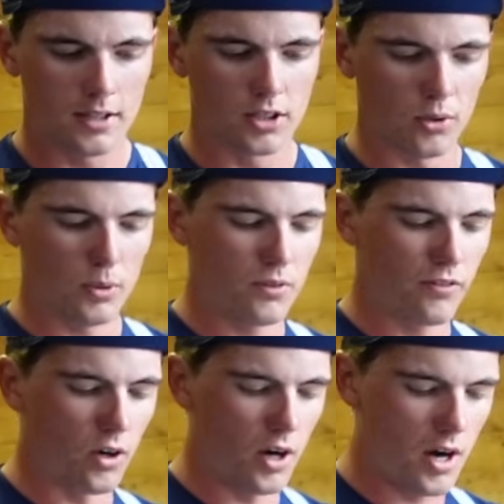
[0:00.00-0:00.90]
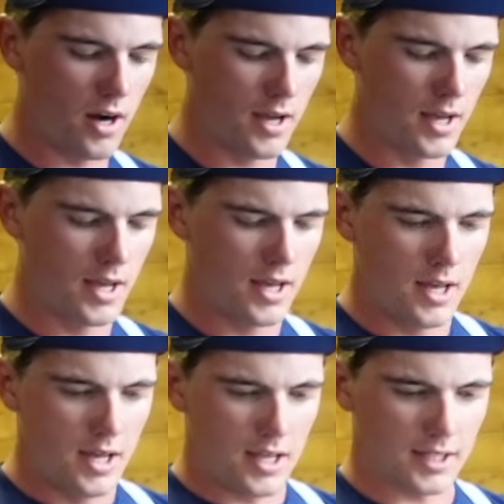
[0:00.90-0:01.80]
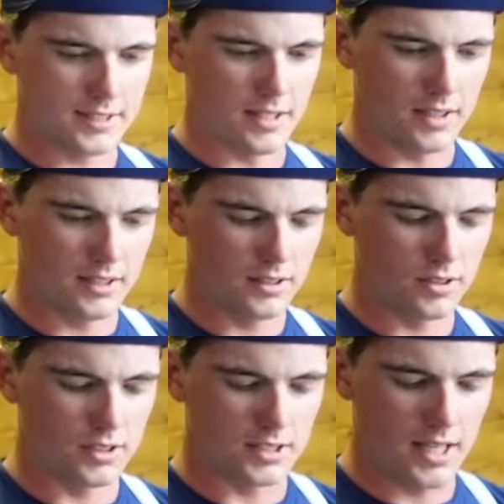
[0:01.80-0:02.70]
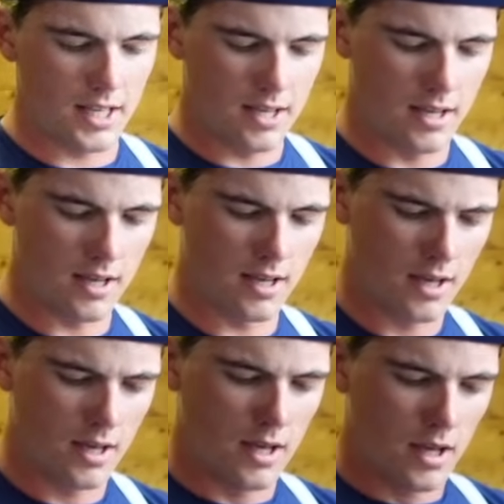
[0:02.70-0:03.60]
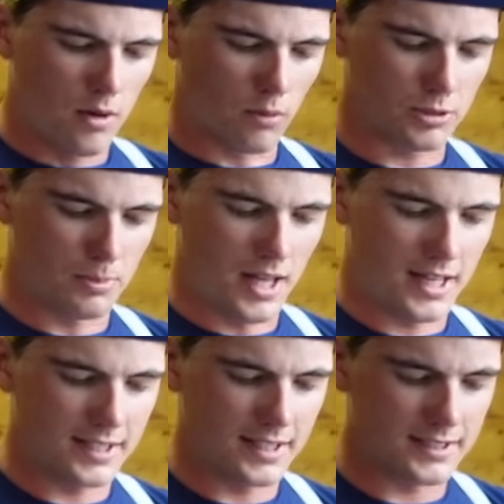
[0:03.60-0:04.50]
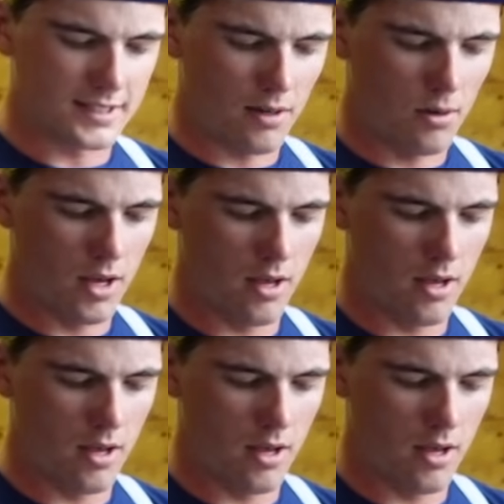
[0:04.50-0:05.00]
Done with 4. Excited to see what my lactate is now,